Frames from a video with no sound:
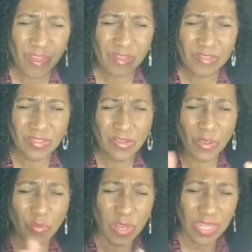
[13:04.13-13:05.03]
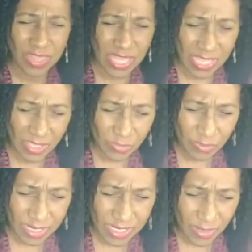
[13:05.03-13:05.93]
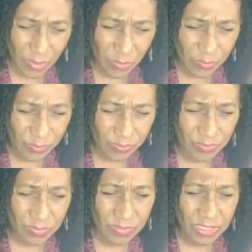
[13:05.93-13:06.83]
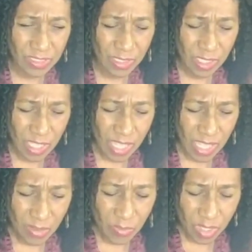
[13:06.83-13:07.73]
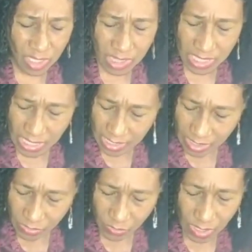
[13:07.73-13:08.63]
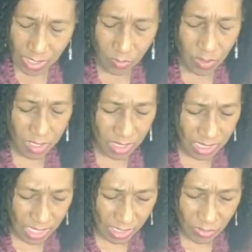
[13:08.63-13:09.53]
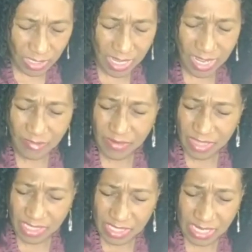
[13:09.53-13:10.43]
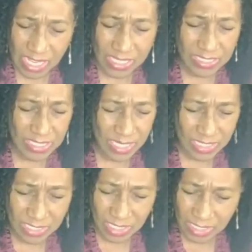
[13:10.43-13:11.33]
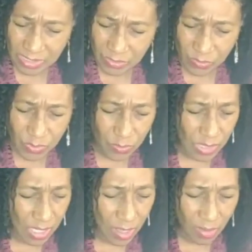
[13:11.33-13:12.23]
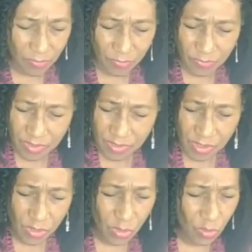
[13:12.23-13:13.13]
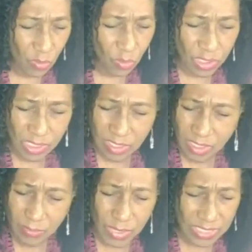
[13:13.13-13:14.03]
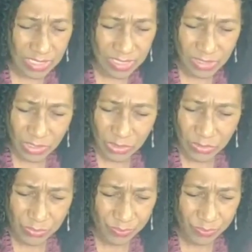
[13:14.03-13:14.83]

So I want to thank you right now. I want to thank you. I want to thank you that everything that is said tonight will be of only a blessing to you.